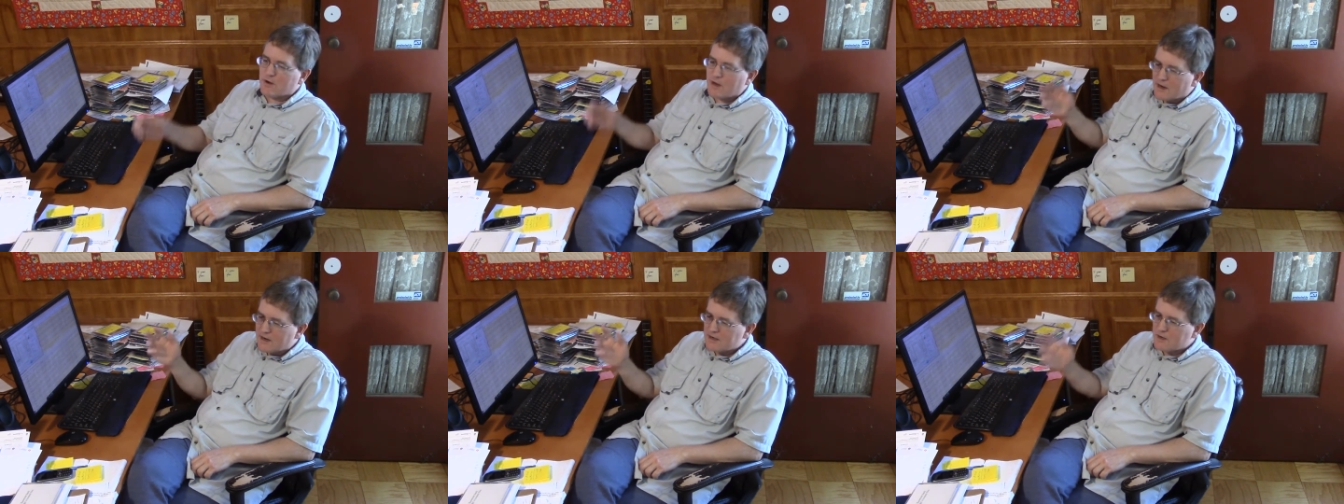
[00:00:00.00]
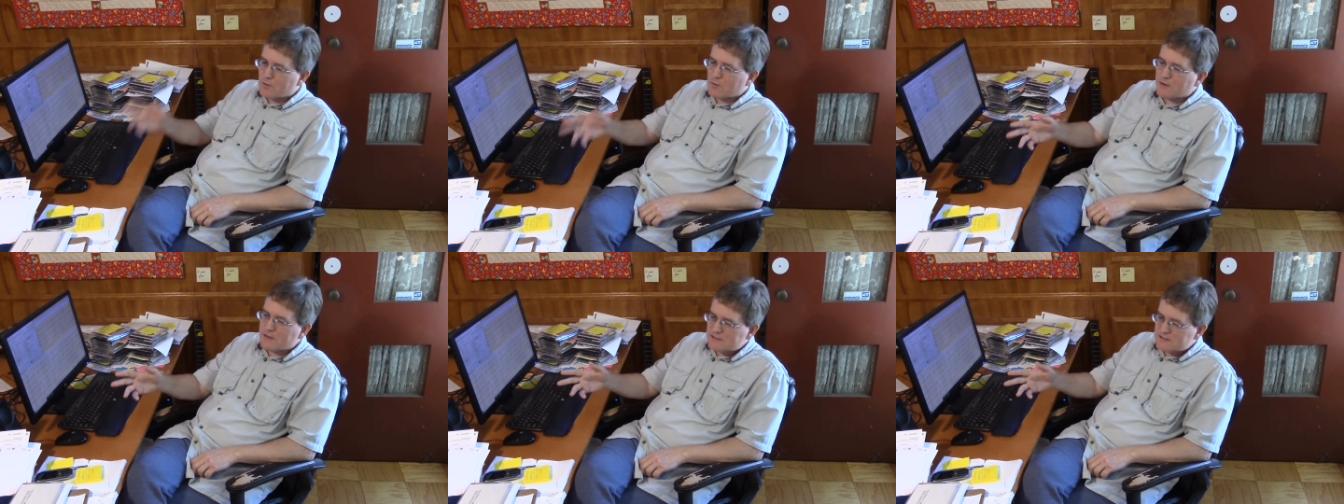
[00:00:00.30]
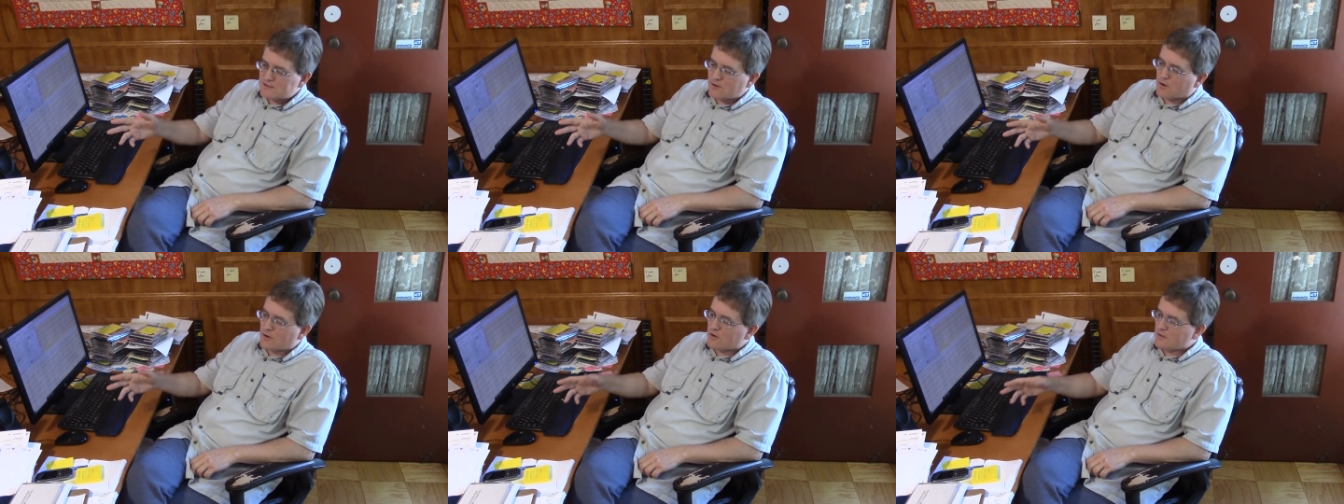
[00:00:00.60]
I had already
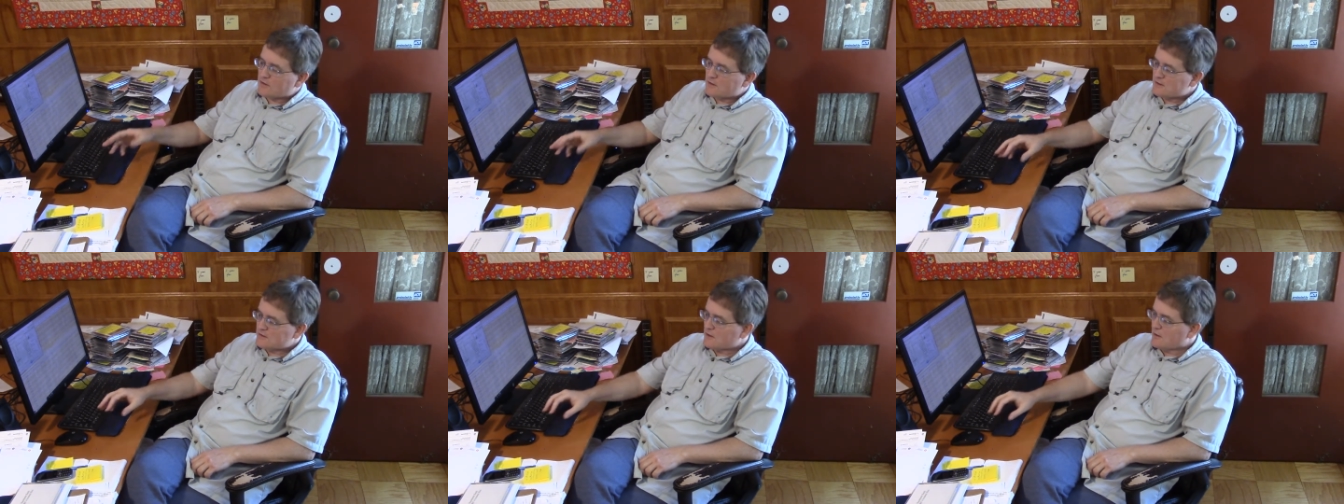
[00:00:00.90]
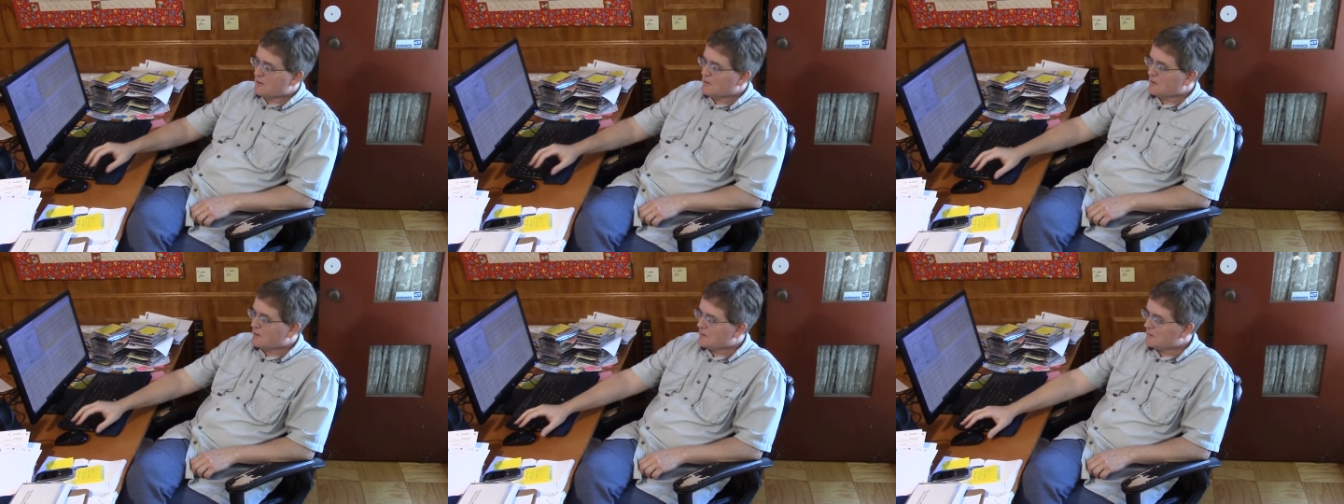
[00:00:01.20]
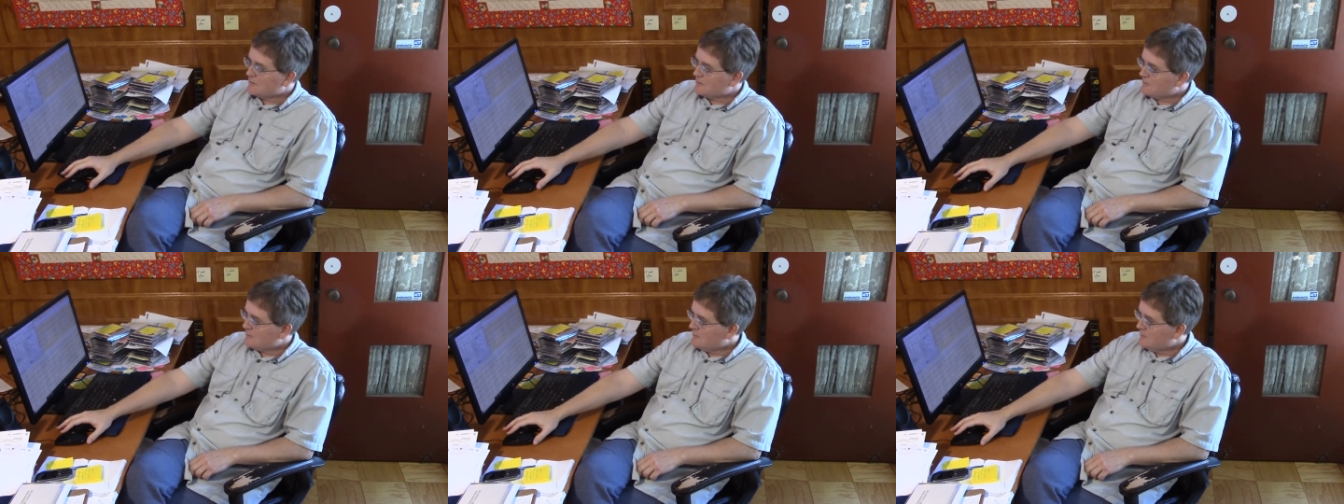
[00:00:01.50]
started the
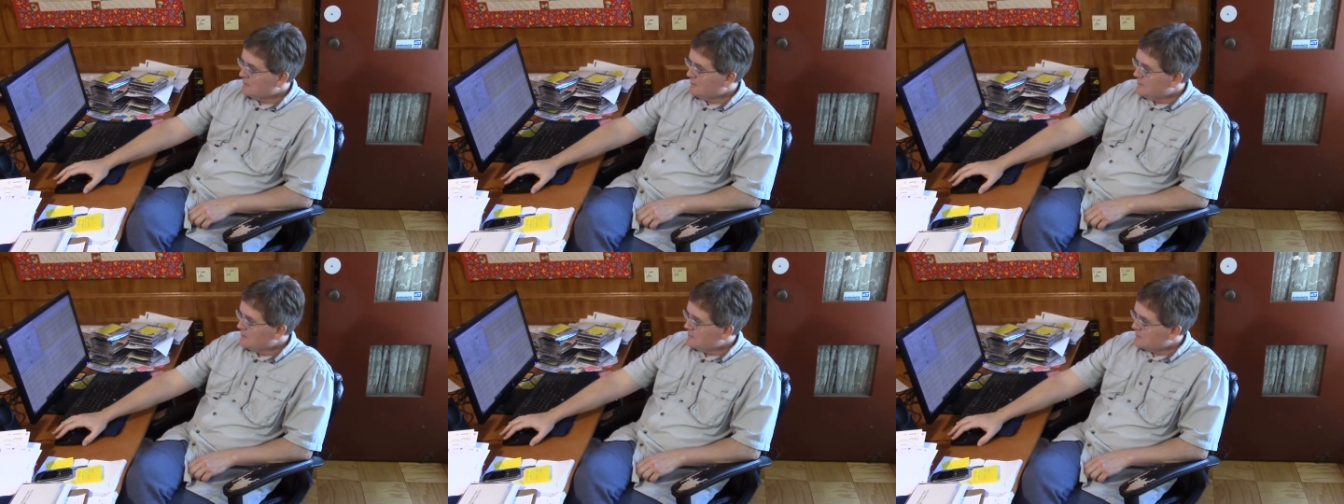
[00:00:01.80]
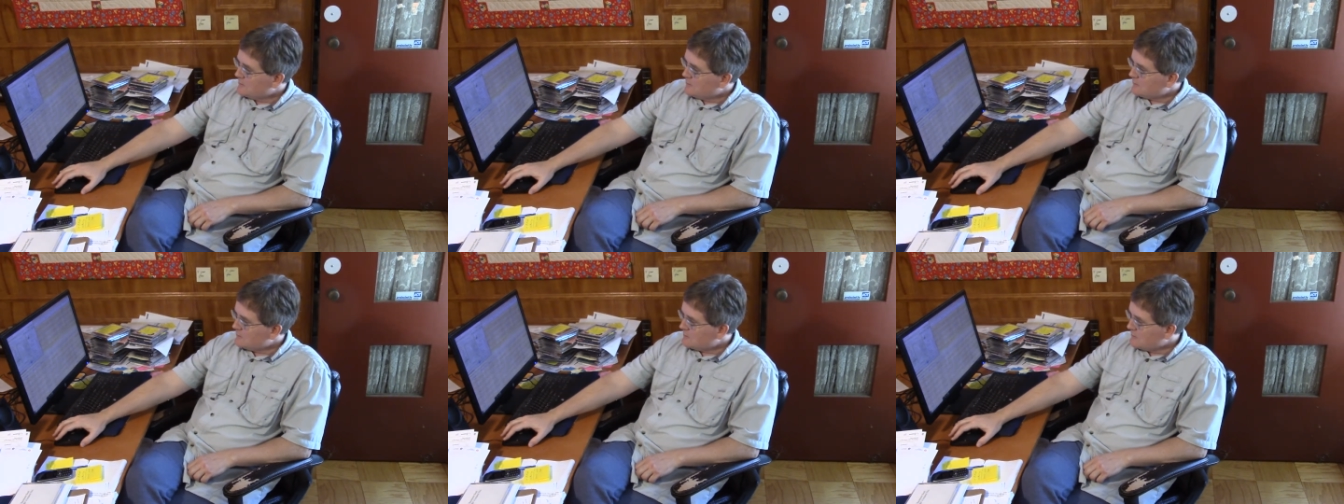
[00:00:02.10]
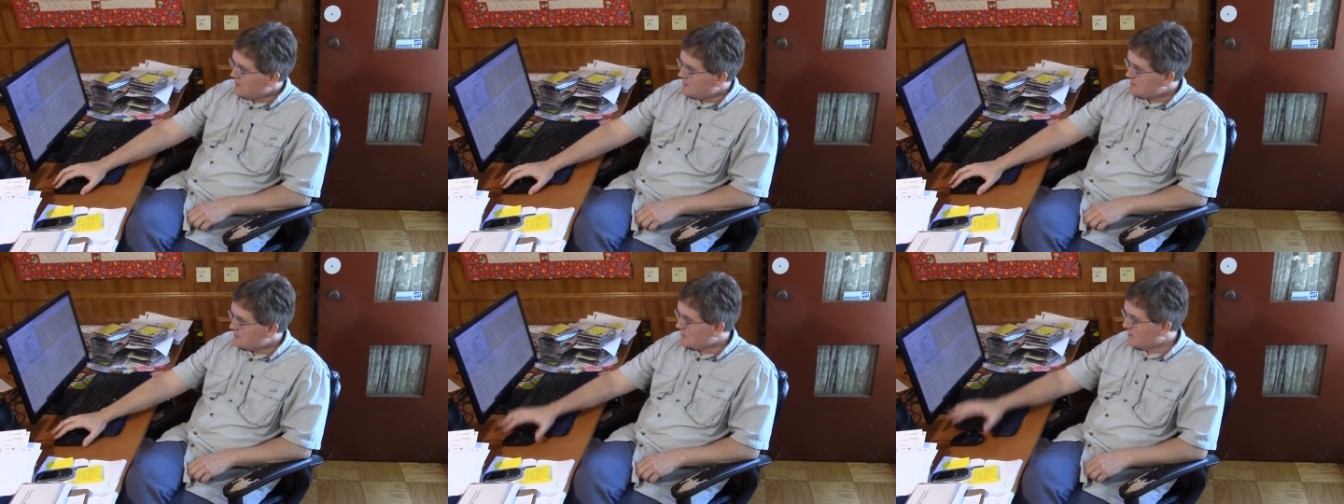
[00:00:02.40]
song. So
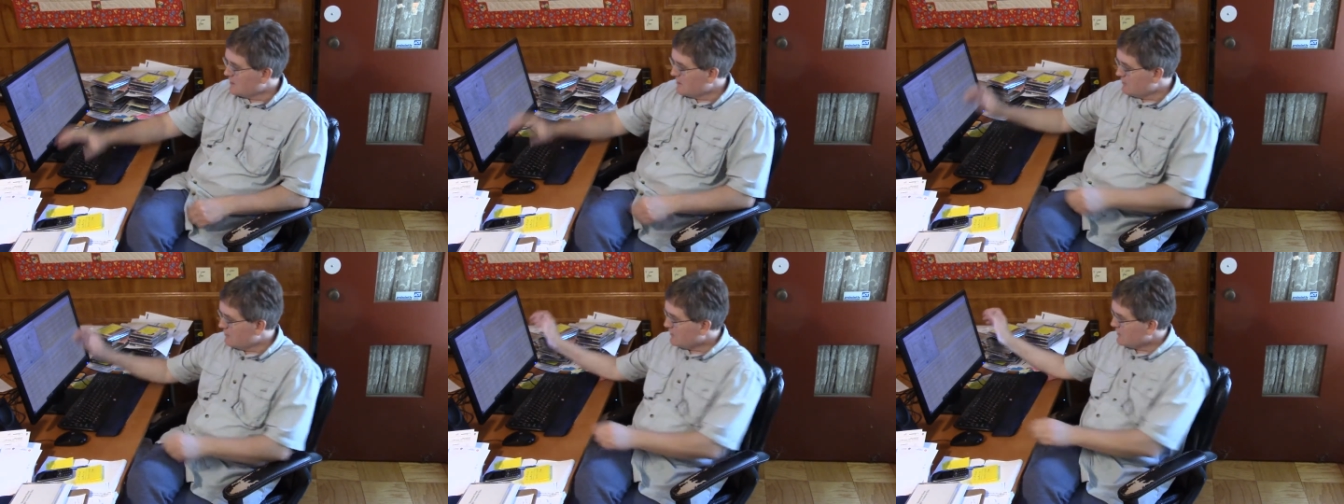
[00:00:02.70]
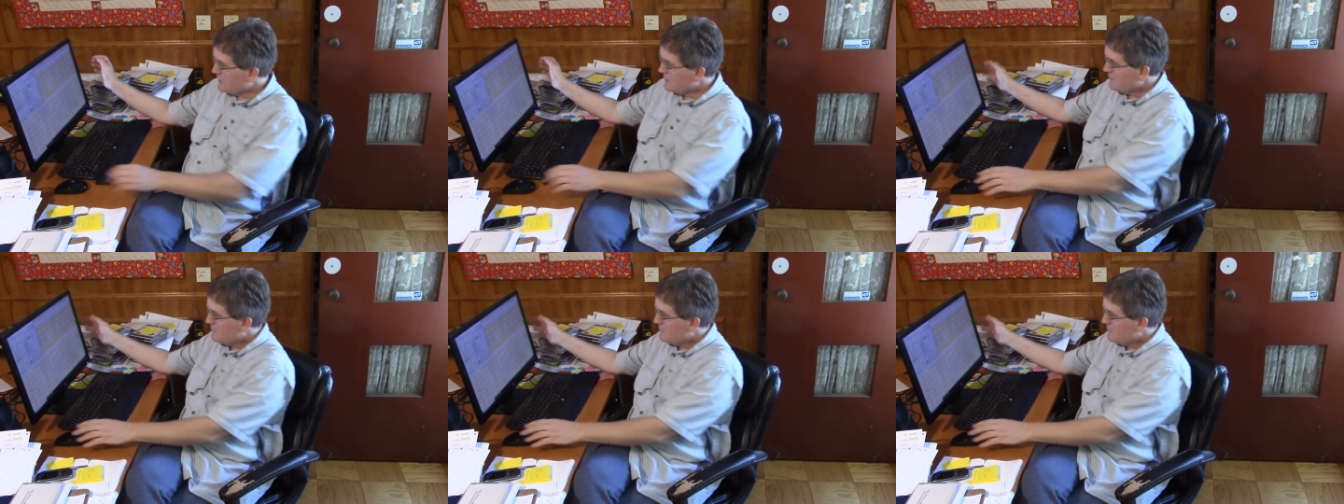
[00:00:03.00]
that's kind of fun.